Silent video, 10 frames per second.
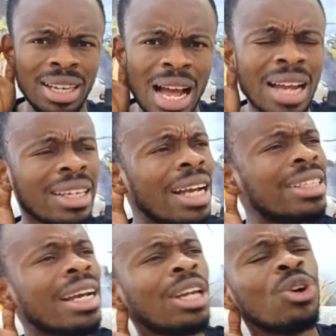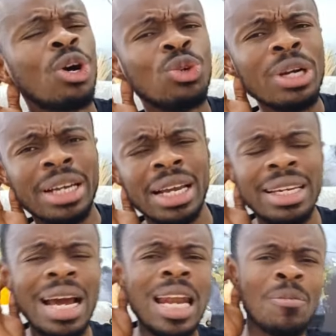Adia Chiano, UK,
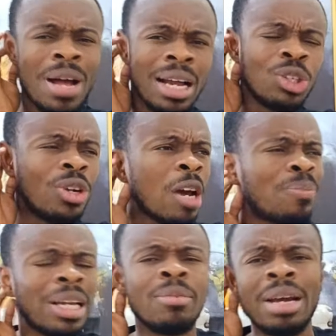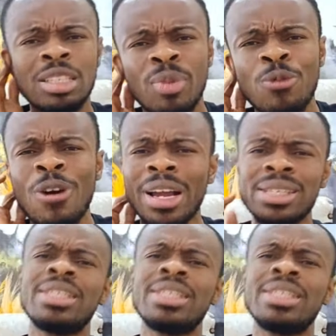near Namha, UK Parliament, bro, fuck us,